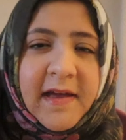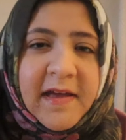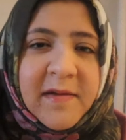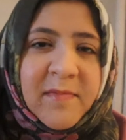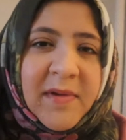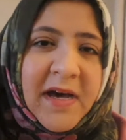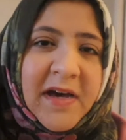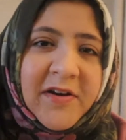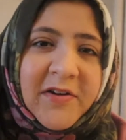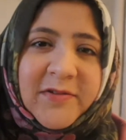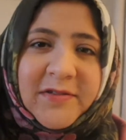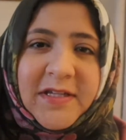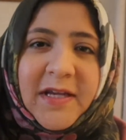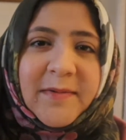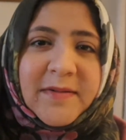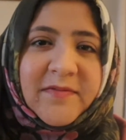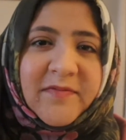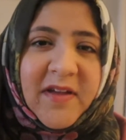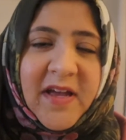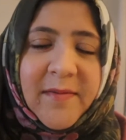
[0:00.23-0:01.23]
Hey Modern
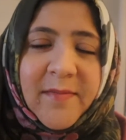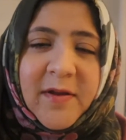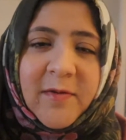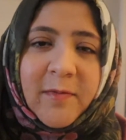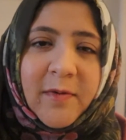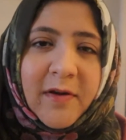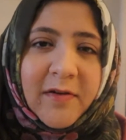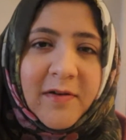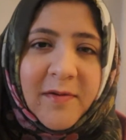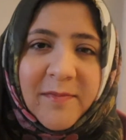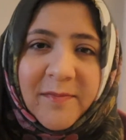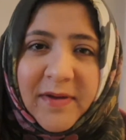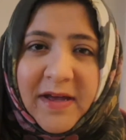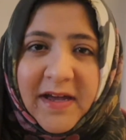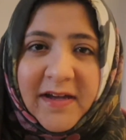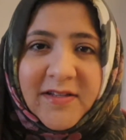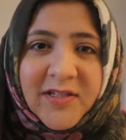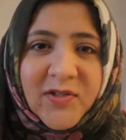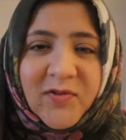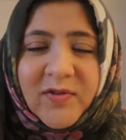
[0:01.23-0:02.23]
Skeps fam, and welcome
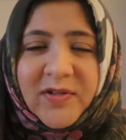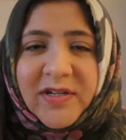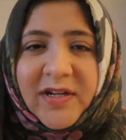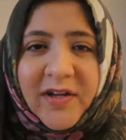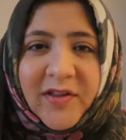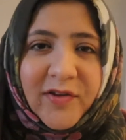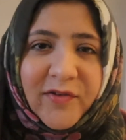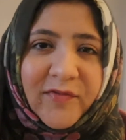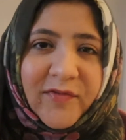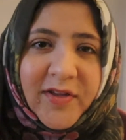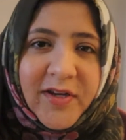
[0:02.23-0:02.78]
back to another